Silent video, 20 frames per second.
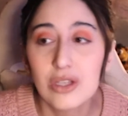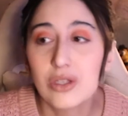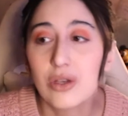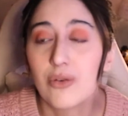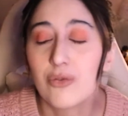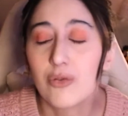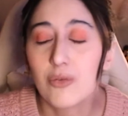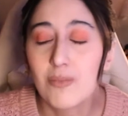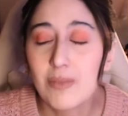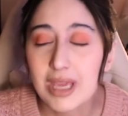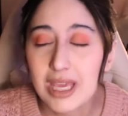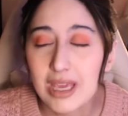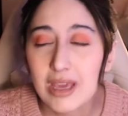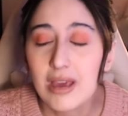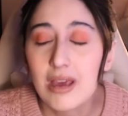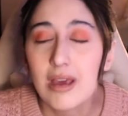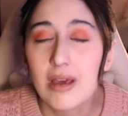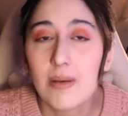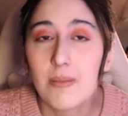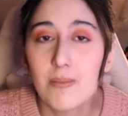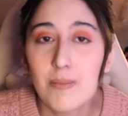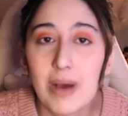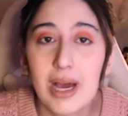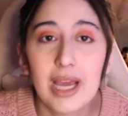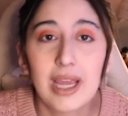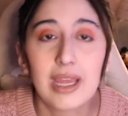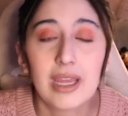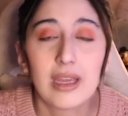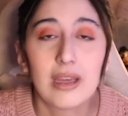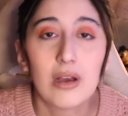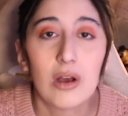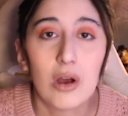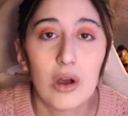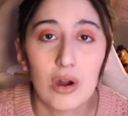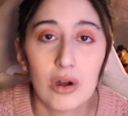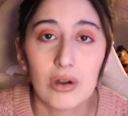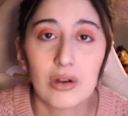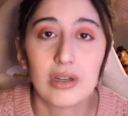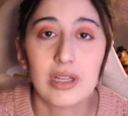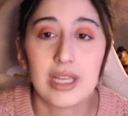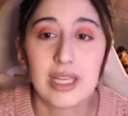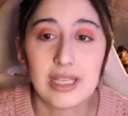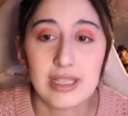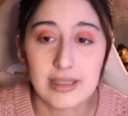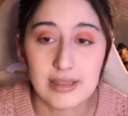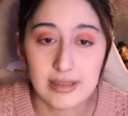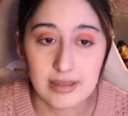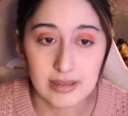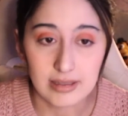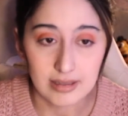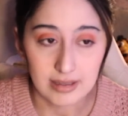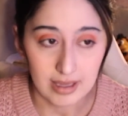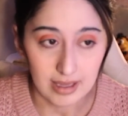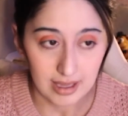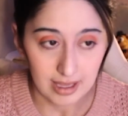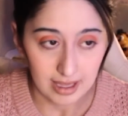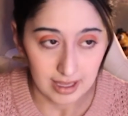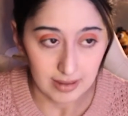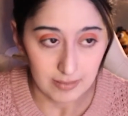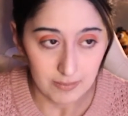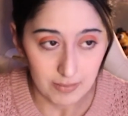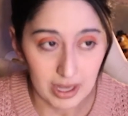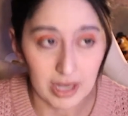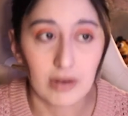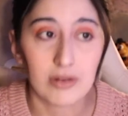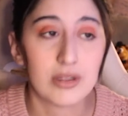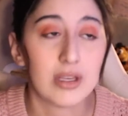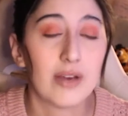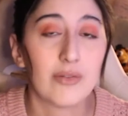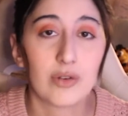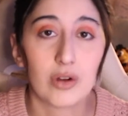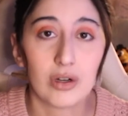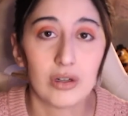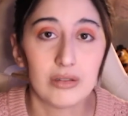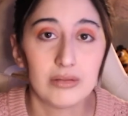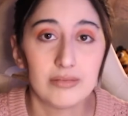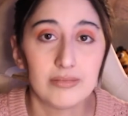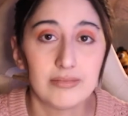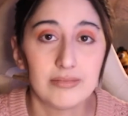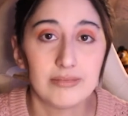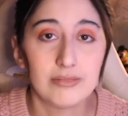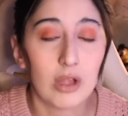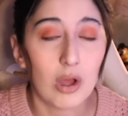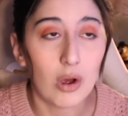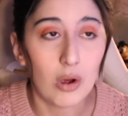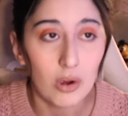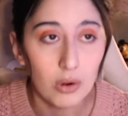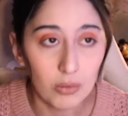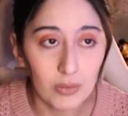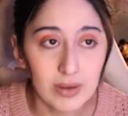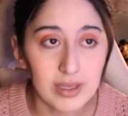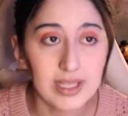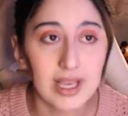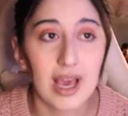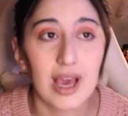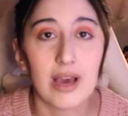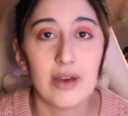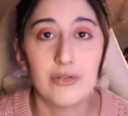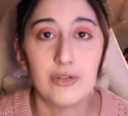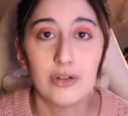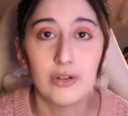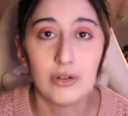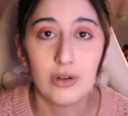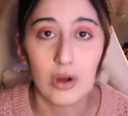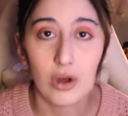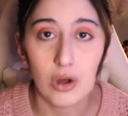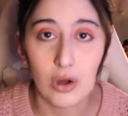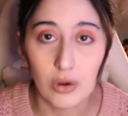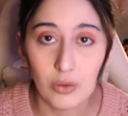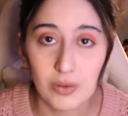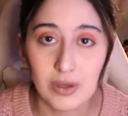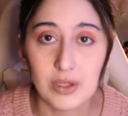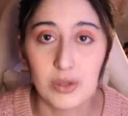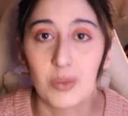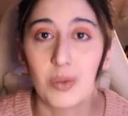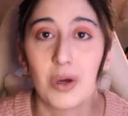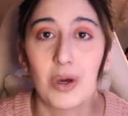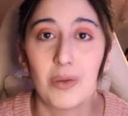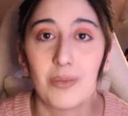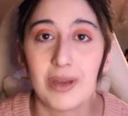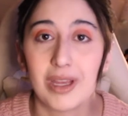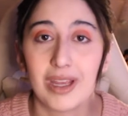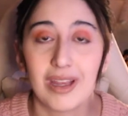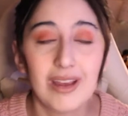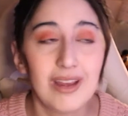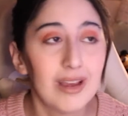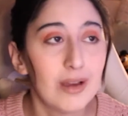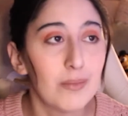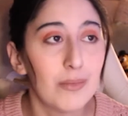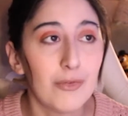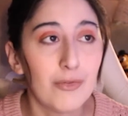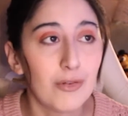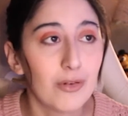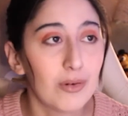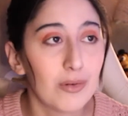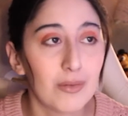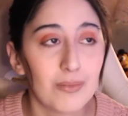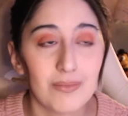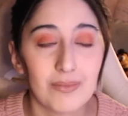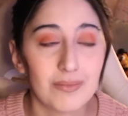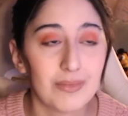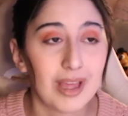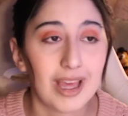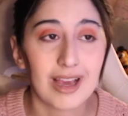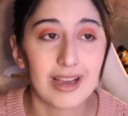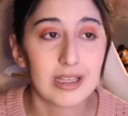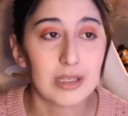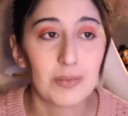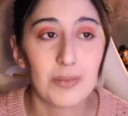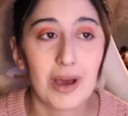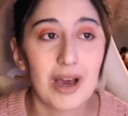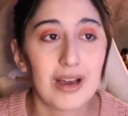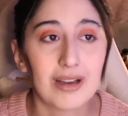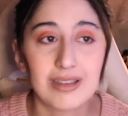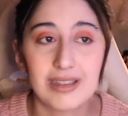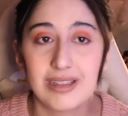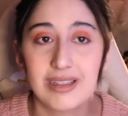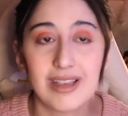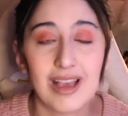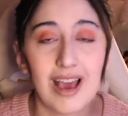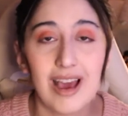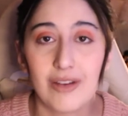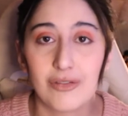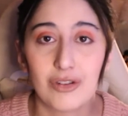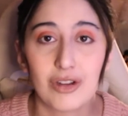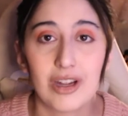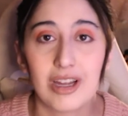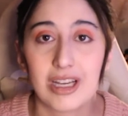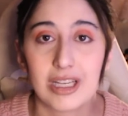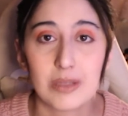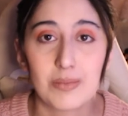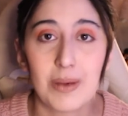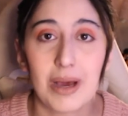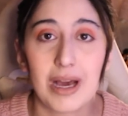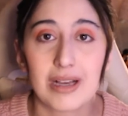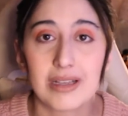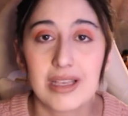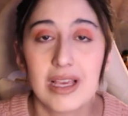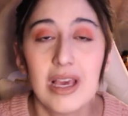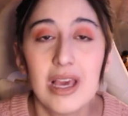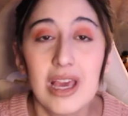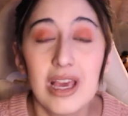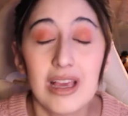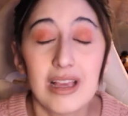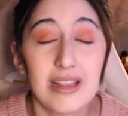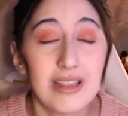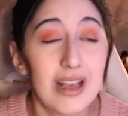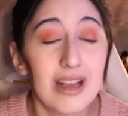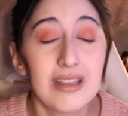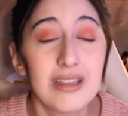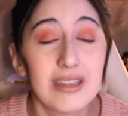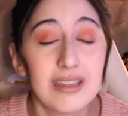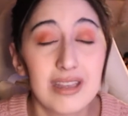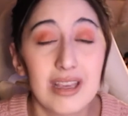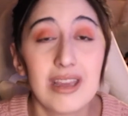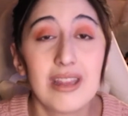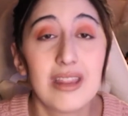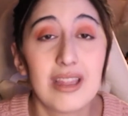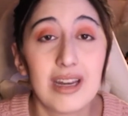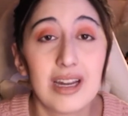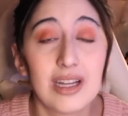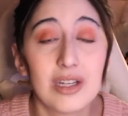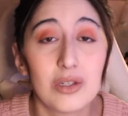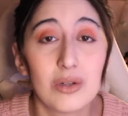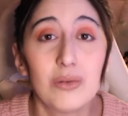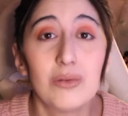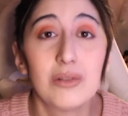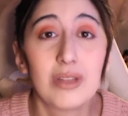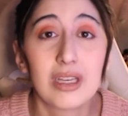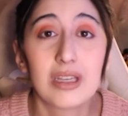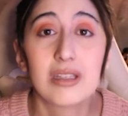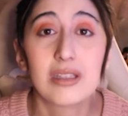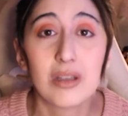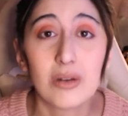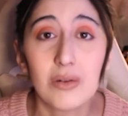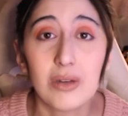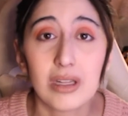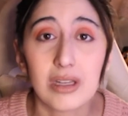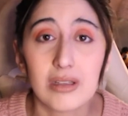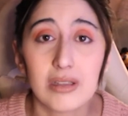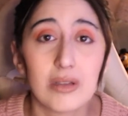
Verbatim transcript: So for me, my heart is a Microsoft girl. Always have, always will be. Before Xbox, after Xbox. Not to say that I don't like Sony.